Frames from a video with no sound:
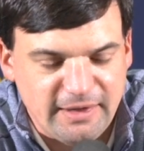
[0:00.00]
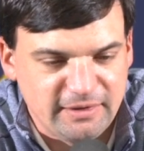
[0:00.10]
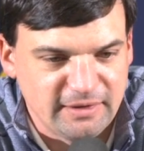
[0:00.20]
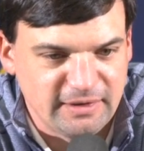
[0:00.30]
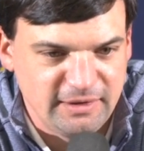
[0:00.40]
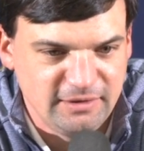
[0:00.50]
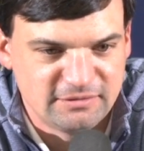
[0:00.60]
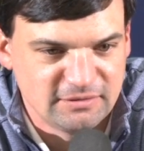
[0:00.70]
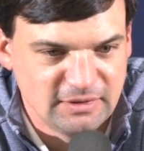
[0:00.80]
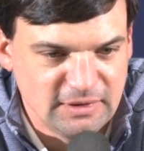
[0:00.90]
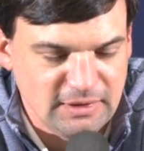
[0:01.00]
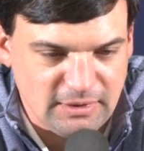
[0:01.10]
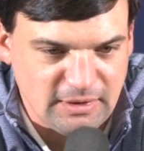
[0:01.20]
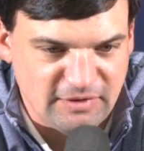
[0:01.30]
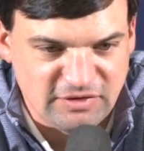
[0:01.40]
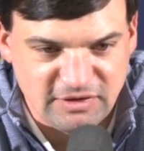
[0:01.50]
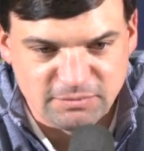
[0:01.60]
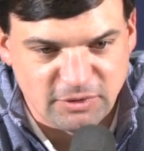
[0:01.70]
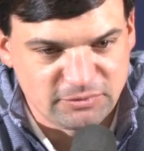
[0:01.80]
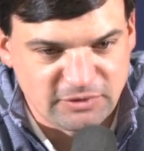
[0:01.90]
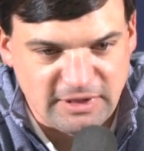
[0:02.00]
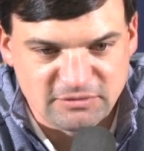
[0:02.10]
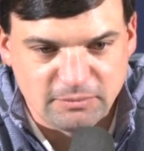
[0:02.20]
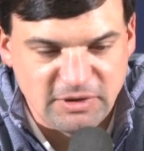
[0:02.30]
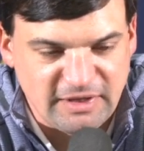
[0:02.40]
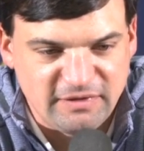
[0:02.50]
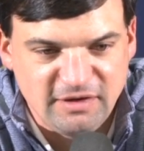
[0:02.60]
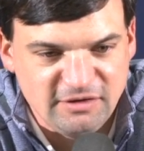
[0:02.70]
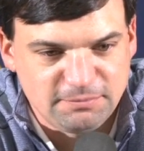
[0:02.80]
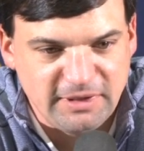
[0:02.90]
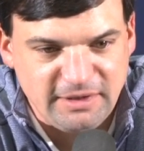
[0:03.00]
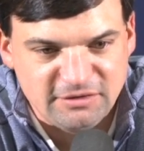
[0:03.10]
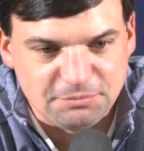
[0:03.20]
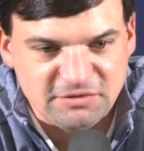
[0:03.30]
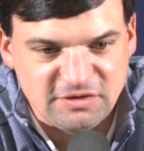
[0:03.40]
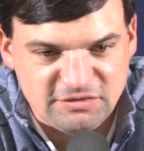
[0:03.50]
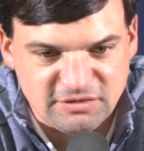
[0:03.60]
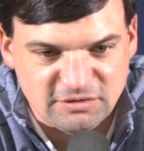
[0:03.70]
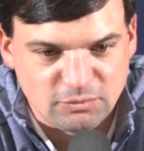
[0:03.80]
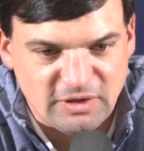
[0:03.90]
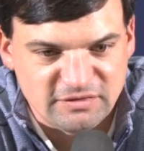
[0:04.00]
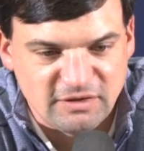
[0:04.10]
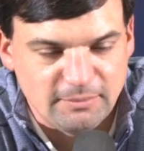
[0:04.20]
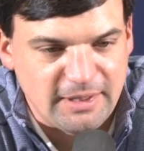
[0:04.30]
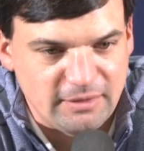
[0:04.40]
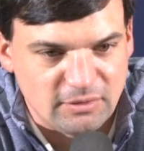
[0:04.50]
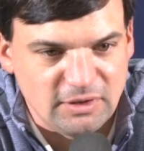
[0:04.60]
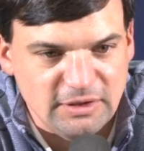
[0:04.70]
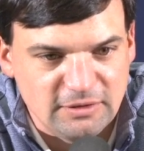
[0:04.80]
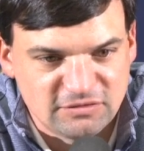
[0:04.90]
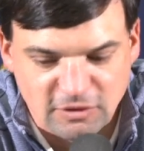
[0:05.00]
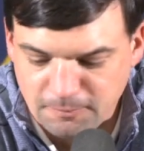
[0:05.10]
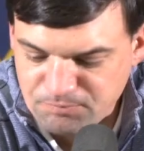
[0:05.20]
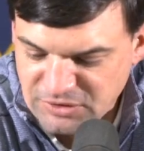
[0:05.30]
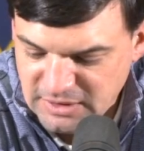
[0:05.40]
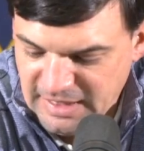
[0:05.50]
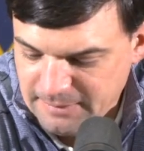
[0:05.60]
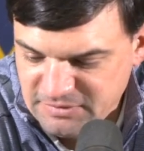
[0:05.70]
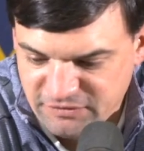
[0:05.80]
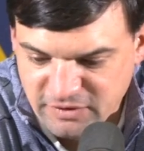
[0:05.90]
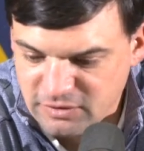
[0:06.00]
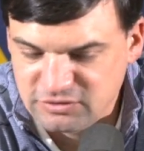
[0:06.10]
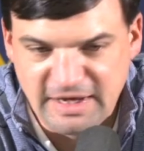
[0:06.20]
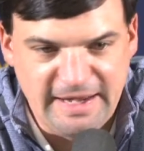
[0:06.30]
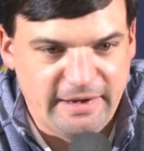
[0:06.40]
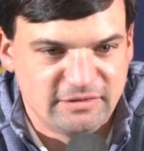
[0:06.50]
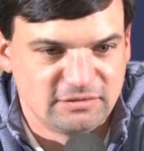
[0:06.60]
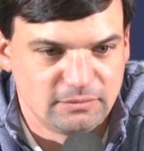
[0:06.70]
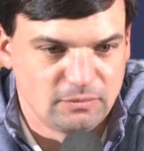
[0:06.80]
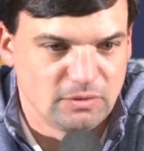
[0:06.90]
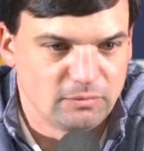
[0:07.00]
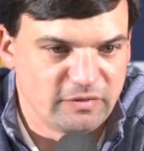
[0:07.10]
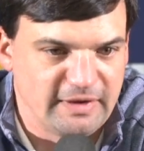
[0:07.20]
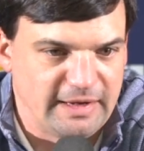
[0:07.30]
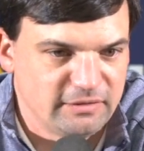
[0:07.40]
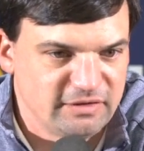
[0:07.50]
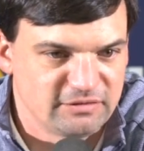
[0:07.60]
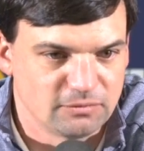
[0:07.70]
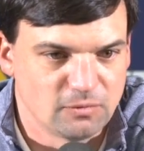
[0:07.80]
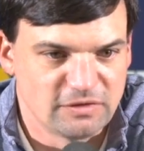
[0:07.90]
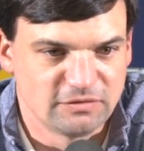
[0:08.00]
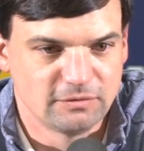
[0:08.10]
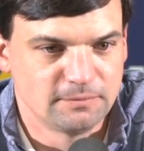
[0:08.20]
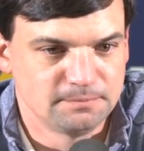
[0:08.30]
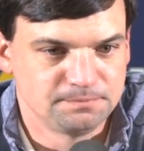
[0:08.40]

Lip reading: And I've said this multiple times. I mean, I think he's playing his position as well as anybody in our league. So happy for those guys. And with that, I'll take some questions.